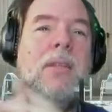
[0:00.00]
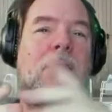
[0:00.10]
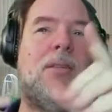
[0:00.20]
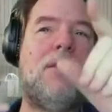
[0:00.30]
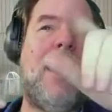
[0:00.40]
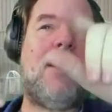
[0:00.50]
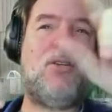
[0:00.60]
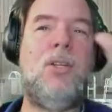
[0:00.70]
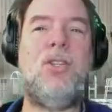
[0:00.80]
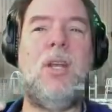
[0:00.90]
This is
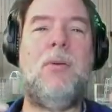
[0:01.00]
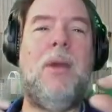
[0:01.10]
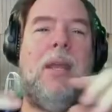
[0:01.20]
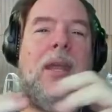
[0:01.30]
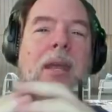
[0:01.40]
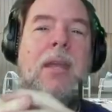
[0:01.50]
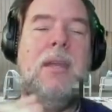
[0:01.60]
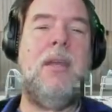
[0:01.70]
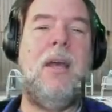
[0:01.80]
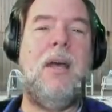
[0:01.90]
actually generating,
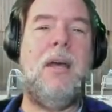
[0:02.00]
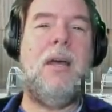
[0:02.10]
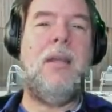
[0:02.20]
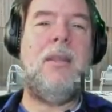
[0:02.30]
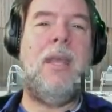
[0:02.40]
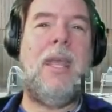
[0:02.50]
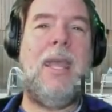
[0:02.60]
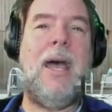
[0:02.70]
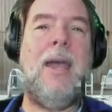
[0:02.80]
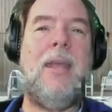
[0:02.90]
the
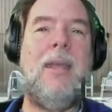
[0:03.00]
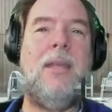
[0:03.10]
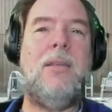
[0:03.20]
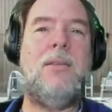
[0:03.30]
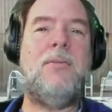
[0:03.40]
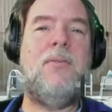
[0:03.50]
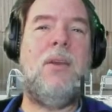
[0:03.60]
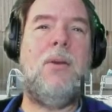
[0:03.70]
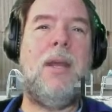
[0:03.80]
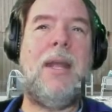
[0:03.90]
AI is
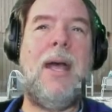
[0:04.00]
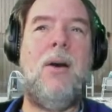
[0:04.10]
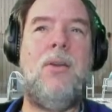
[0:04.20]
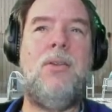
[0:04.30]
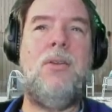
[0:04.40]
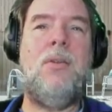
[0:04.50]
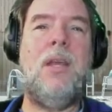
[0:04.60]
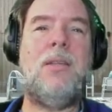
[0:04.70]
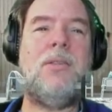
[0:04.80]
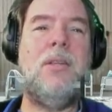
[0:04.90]
figuring out how to do
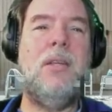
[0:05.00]
this.